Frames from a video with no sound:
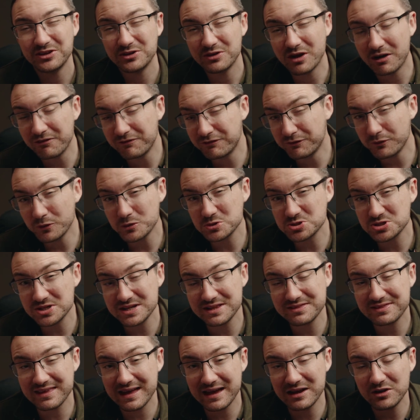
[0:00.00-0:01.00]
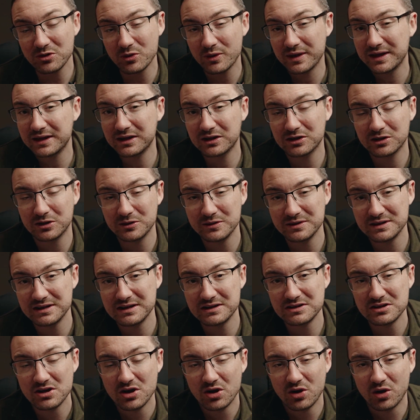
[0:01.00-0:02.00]
unfortunately, they're not
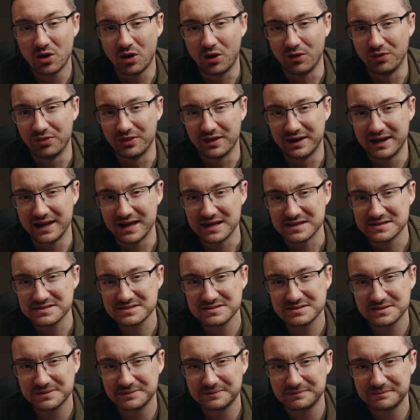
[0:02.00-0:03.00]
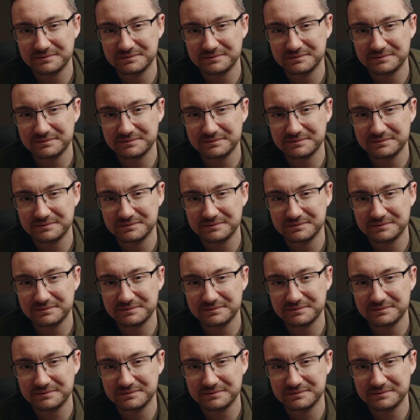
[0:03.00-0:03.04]
included on the list.